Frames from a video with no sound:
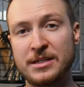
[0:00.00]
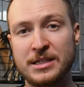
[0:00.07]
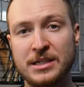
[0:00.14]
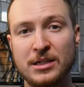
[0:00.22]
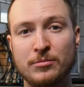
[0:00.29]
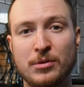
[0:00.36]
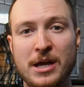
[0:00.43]

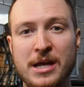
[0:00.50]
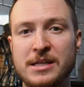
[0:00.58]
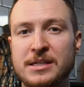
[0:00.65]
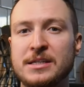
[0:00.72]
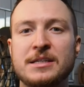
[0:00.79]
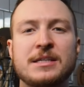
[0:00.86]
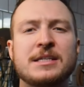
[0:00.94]
steel
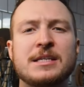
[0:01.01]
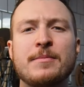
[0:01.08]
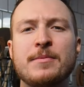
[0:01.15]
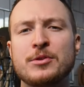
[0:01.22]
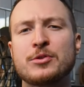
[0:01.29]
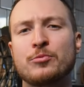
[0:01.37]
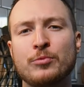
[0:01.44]
appliances to some of
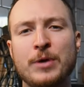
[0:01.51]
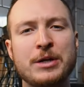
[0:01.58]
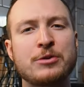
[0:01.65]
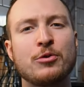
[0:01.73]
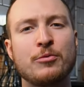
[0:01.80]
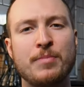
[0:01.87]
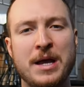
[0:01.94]
those
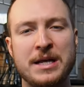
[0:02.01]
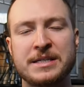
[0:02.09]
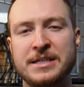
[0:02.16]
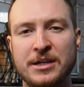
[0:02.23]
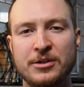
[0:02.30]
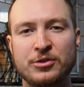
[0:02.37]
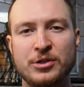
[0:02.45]
retro
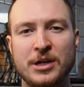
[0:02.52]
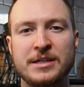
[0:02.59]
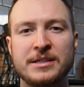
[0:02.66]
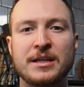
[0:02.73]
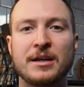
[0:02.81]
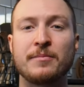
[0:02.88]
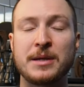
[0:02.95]
pastel shades
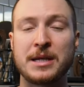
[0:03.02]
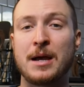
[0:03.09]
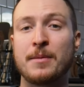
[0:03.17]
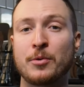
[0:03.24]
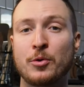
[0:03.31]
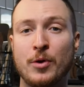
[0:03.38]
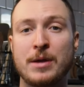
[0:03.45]
that have
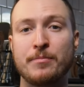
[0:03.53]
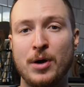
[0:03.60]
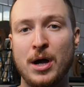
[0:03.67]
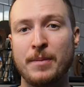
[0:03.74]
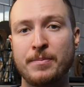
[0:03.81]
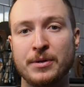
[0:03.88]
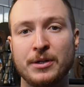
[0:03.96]
become quite
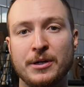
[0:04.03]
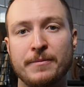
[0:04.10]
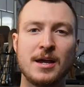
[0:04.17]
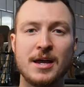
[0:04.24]
popular.